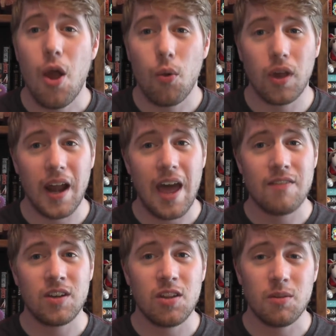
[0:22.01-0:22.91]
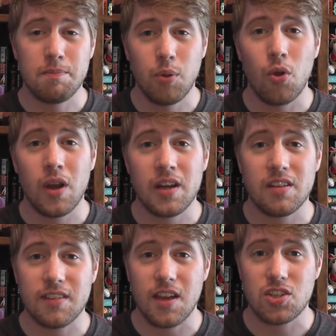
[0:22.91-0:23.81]
we're going to have another boring
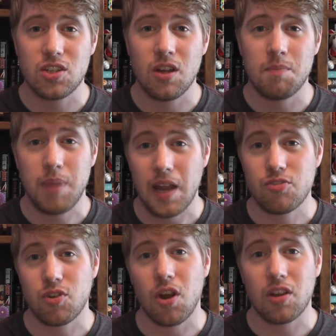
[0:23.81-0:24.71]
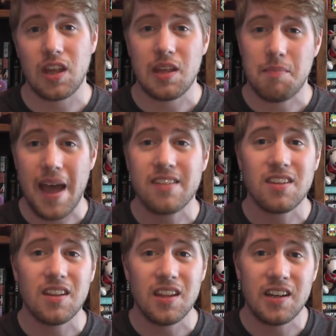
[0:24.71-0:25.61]
discussion on patriarchy,
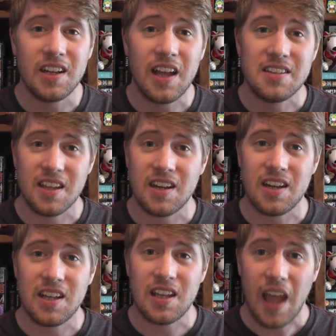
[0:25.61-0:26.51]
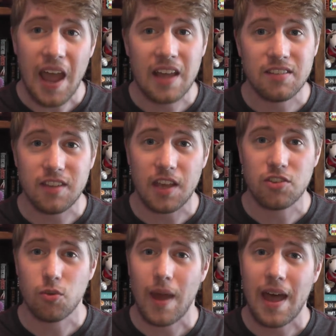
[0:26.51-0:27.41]
masculinity, identity, and
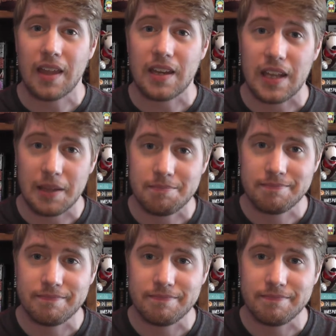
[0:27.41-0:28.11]
sexuality.